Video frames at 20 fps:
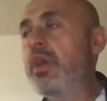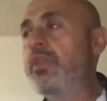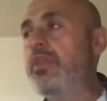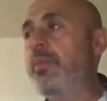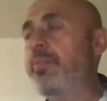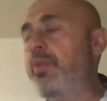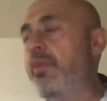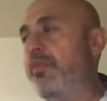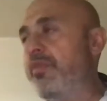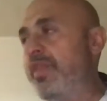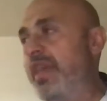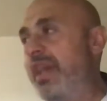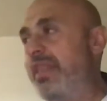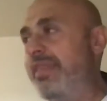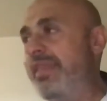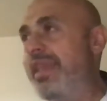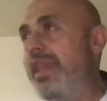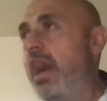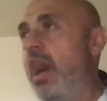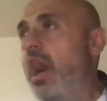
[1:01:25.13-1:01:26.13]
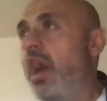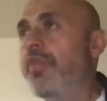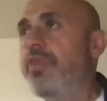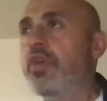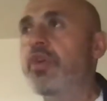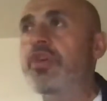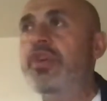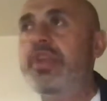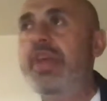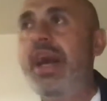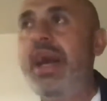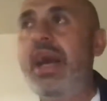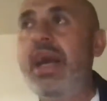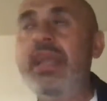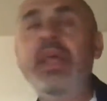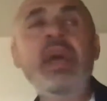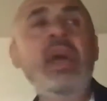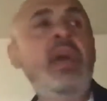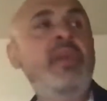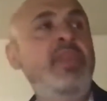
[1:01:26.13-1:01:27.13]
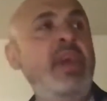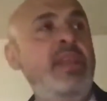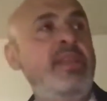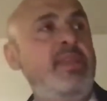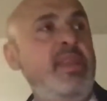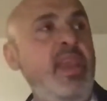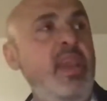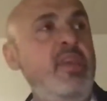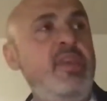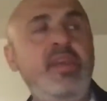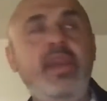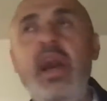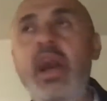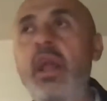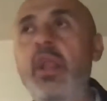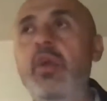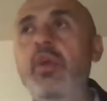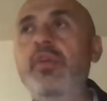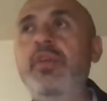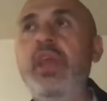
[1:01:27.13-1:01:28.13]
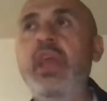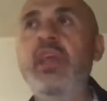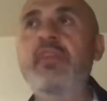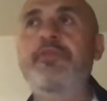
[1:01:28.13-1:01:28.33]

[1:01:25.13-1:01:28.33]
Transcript: to present the other side that these scholars,